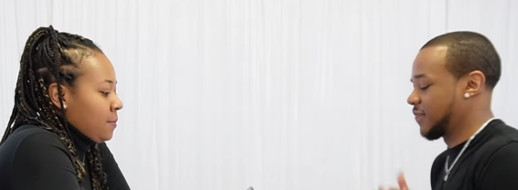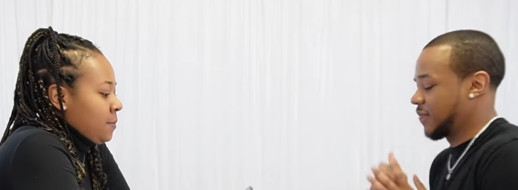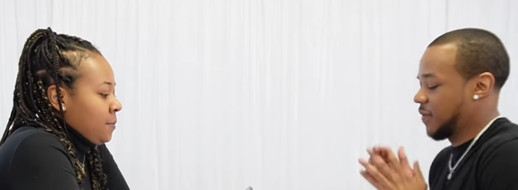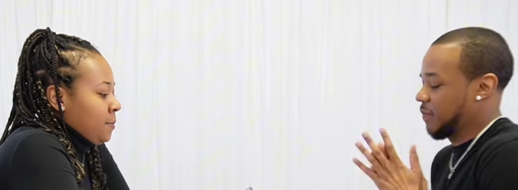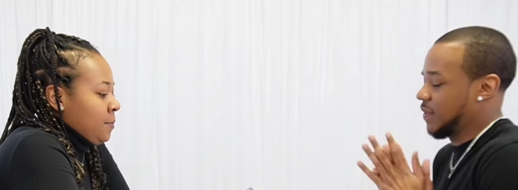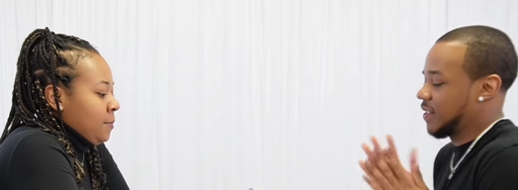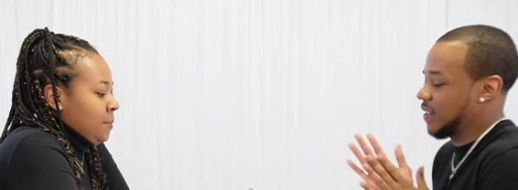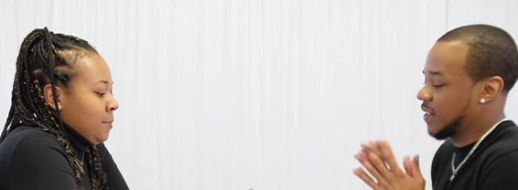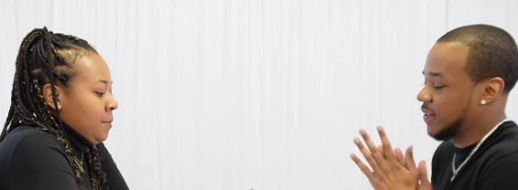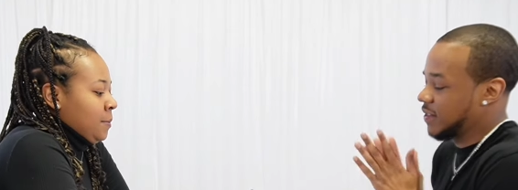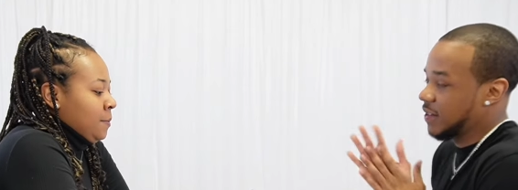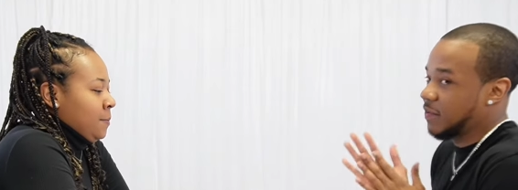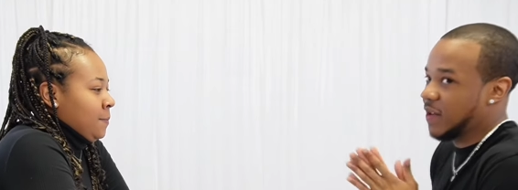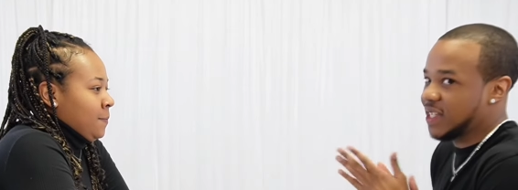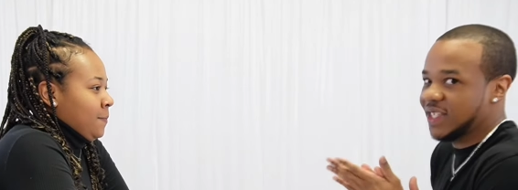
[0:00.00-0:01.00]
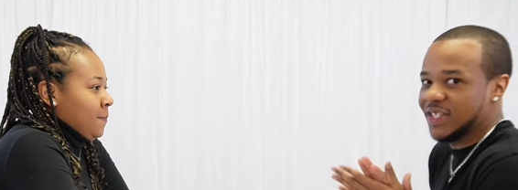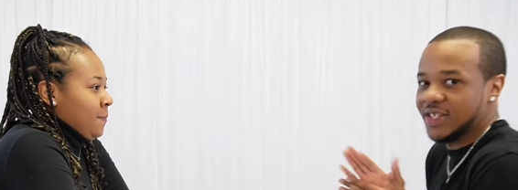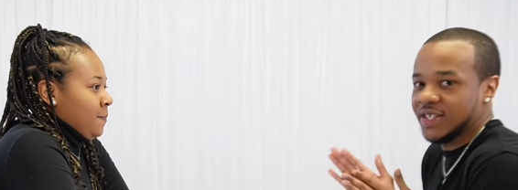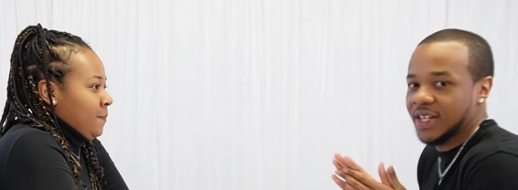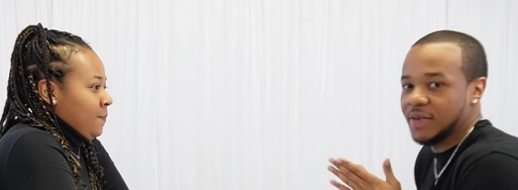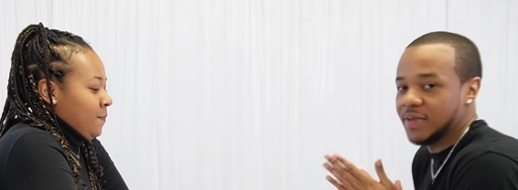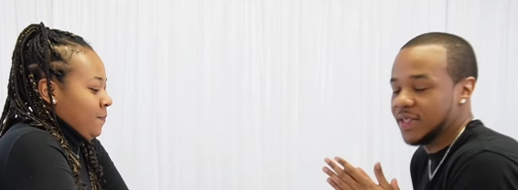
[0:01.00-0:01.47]
Speaker 1: Let me see. See what my sister's
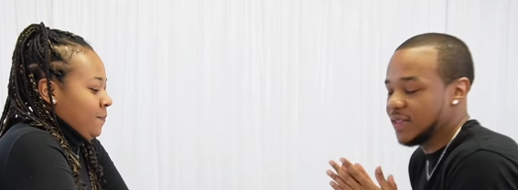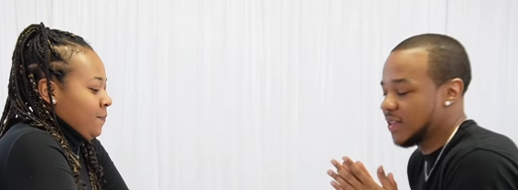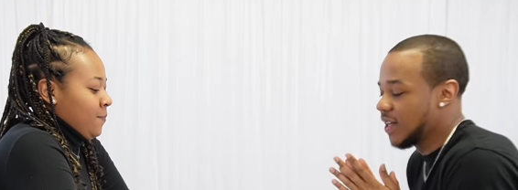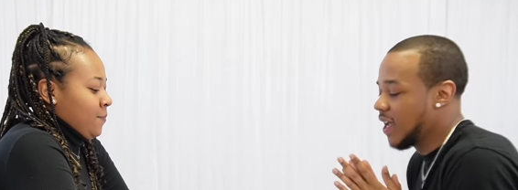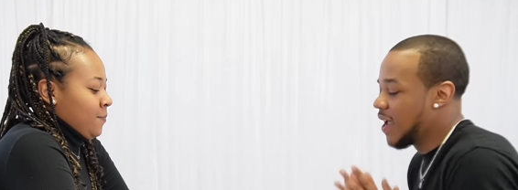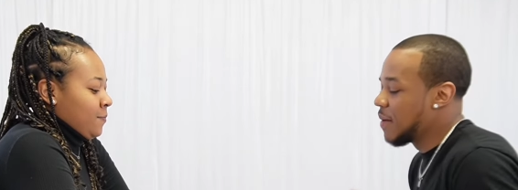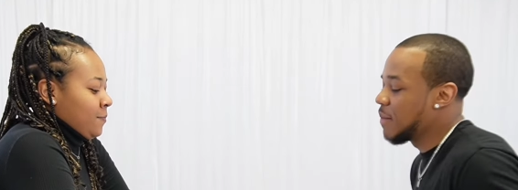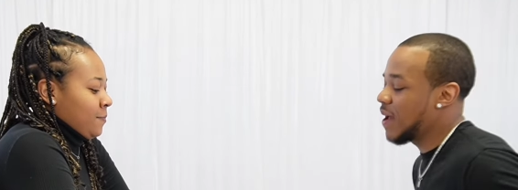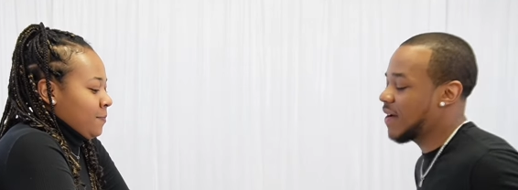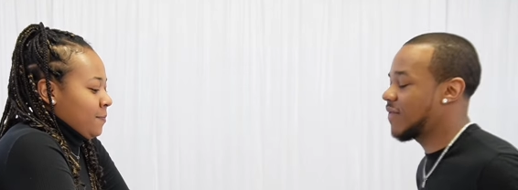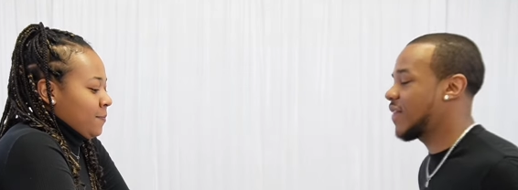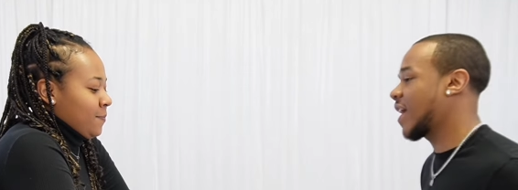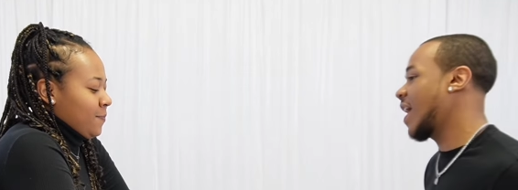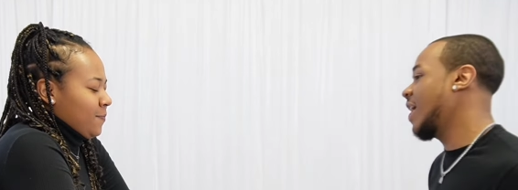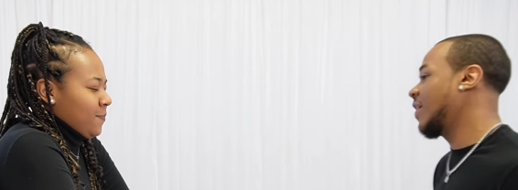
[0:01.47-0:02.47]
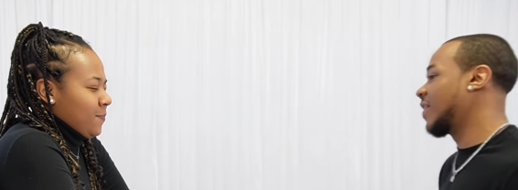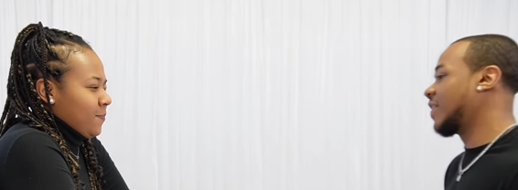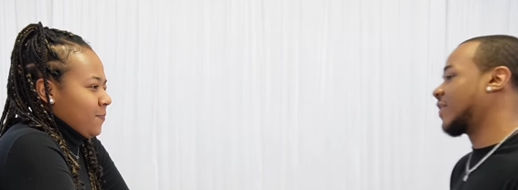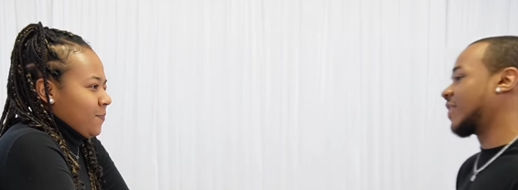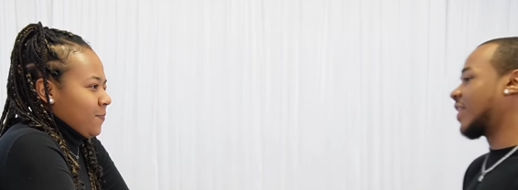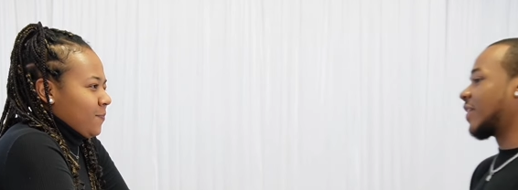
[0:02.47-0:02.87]
up to. Matter of fact, I don't even